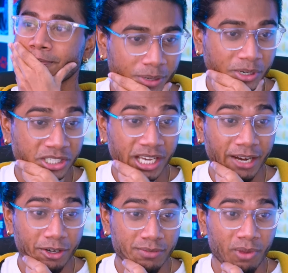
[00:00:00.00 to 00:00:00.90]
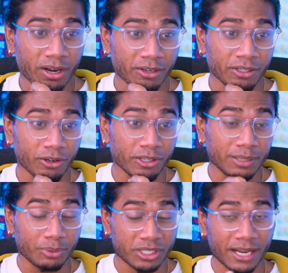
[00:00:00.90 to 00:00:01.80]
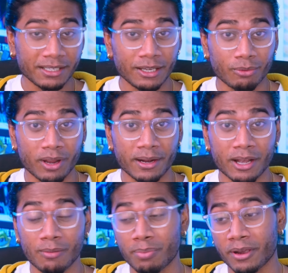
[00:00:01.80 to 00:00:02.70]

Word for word: Pretty much Zygarde's monitoring the earth and protecting it right now,